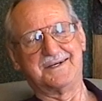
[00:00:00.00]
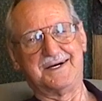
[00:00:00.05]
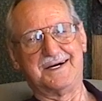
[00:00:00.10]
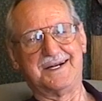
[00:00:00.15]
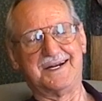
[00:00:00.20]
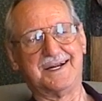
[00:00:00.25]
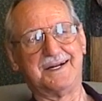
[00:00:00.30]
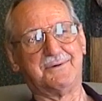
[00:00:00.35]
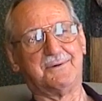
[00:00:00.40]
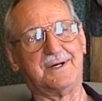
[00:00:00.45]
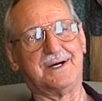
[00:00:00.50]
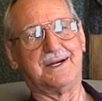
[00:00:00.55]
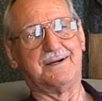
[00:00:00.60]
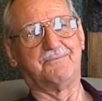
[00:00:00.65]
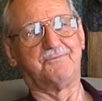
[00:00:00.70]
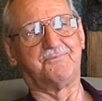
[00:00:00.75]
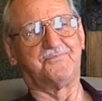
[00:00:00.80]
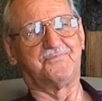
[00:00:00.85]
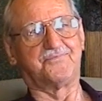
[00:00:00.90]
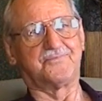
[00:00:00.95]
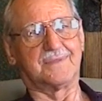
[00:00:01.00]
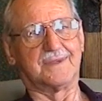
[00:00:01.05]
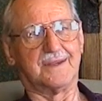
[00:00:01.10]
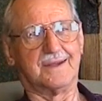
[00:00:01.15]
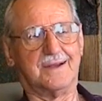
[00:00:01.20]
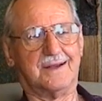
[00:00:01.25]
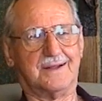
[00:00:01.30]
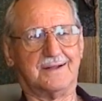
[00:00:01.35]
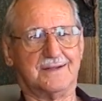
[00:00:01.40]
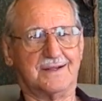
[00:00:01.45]
but anyway,
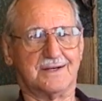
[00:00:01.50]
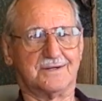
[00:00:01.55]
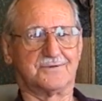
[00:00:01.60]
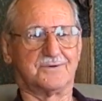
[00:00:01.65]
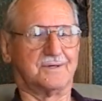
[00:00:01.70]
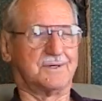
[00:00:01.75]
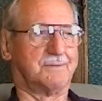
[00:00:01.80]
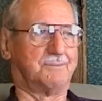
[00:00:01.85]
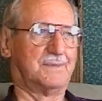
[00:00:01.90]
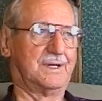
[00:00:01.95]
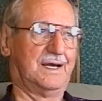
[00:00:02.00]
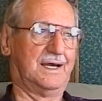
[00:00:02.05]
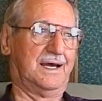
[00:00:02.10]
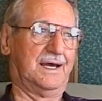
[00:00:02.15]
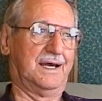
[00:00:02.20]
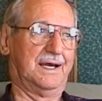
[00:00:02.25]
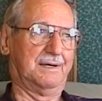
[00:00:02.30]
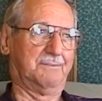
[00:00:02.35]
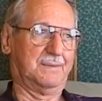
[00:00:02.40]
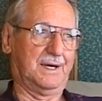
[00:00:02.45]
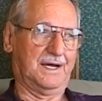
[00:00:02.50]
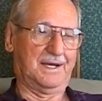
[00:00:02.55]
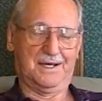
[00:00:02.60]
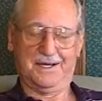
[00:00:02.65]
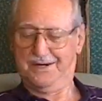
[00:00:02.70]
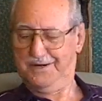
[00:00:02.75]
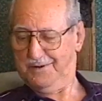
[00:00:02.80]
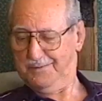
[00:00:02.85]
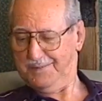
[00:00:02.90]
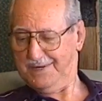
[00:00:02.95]
this was a big, big
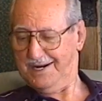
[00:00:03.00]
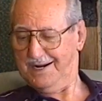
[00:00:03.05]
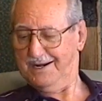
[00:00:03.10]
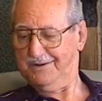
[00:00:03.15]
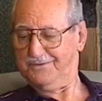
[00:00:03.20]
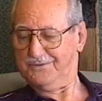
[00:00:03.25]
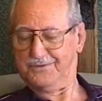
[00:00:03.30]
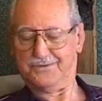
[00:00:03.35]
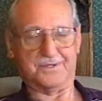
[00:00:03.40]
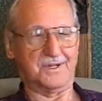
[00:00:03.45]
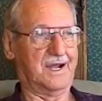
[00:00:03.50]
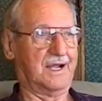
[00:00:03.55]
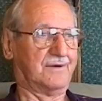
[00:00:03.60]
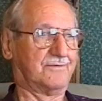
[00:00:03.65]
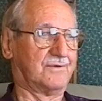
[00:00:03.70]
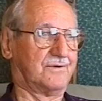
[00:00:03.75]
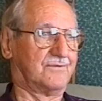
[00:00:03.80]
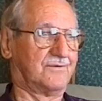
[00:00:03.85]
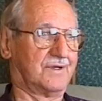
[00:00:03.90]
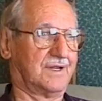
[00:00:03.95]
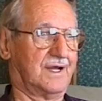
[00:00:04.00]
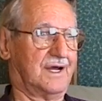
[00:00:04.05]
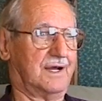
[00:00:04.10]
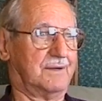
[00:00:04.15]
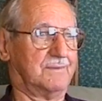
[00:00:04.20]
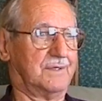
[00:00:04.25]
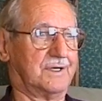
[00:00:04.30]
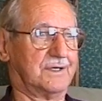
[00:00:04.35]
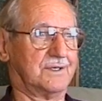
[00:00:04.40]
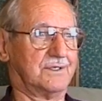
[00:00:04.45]
help. I was thankful for
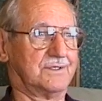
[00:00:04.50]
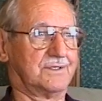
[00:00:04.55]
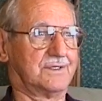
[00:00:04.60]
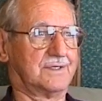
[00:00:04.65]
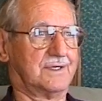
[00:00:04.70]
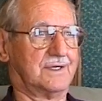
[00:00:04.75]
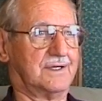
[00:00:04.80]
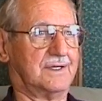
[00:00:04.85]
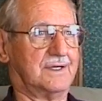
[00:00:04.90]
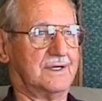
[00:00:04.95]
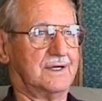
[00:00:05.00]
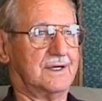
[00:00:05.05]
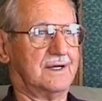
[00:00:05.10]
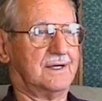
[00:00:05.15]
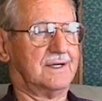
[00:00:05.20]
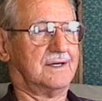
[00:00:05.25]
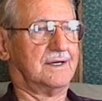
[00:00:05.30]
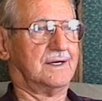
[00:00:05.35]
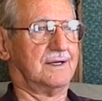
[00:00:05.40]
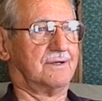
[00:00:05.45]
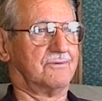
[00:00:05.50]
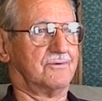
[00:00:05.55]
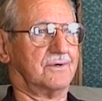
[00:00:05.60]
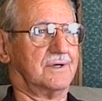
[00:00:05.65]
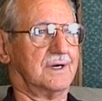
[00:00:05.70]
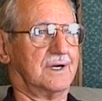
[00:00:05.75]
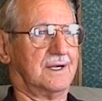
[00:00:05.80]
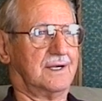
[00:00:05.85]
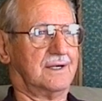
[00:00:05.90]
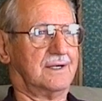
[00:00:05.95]
that because it
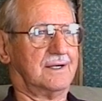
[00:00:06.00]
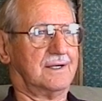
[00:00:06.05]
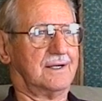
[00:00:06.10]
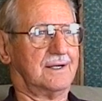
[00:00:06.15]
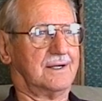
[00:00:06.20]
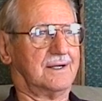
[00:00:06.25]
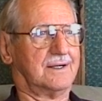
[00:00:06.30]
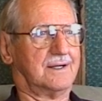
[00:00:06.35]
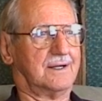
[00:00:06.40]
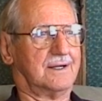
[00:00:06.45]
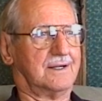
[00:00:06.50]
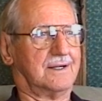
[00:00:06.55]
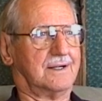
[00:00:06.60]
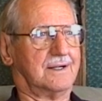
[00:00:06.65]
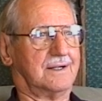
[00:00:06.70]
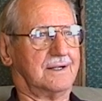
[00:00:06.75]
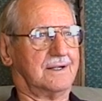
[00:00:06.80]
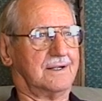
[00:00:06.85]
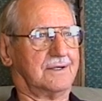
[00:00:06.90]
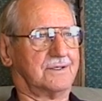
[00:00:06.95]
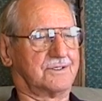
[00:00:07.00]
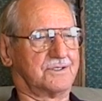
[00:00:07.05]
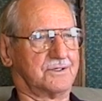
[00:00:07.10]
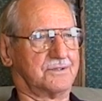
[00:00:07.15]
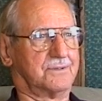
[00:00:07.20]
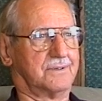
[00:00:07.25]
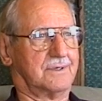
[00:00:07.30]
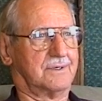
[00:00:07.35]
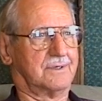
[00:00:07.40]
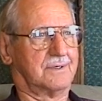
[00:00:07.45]
really
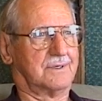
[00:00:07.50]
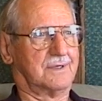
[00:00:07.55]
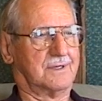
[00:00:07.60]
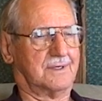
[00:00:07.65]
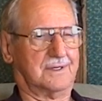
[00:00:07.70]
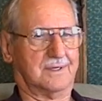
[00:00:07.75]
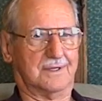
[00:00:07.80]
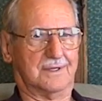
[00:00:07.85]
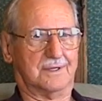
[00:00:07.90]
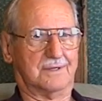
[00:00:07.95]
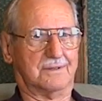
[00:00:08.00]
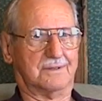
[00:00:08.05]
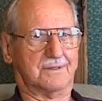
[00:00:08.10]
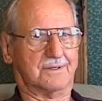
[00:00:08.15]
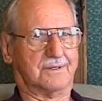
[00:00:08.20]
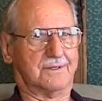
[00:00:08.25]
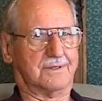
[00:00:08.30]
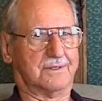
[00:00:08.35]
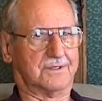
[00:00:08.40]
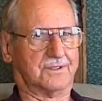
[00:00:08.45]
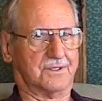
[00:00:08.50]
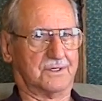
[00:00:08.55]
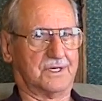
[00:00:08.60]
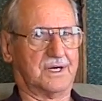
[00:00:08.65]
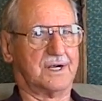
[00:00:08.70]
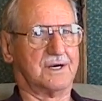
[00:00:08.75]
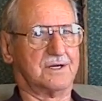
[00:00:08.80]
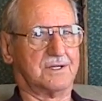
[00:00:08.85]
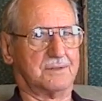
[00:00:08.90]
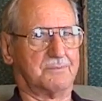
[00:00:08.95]
uh, took
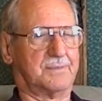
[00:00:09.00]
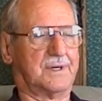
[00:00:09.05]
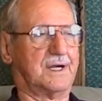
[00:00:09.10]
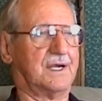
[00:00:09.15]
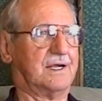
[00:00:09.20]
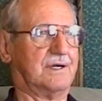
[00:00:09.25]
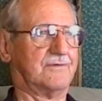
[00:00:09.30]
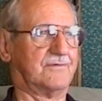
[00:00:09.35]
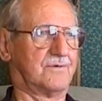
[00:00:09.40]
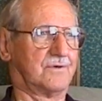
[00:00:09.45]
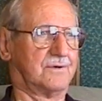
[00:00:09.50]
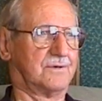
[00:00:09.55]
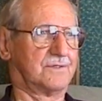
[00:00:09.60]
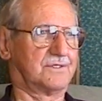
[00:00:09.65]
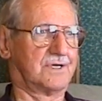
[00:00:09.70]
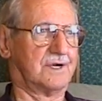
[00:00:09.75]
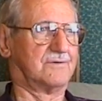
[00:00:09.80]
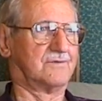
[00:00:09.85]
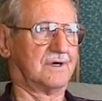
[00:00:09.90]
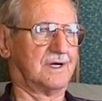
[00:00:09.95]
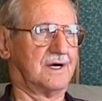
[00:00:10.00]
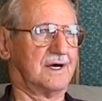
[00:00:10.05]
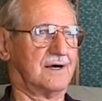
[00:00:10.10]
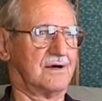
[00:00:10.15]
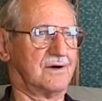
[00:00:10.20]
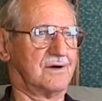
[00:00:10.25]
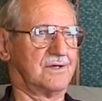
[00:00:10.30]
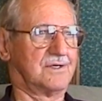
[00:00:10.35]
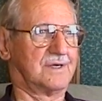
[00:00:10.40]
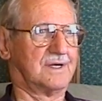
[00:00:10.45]
care of the pain for several
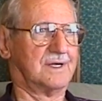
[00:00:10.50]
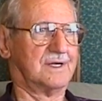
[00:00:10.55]
hours.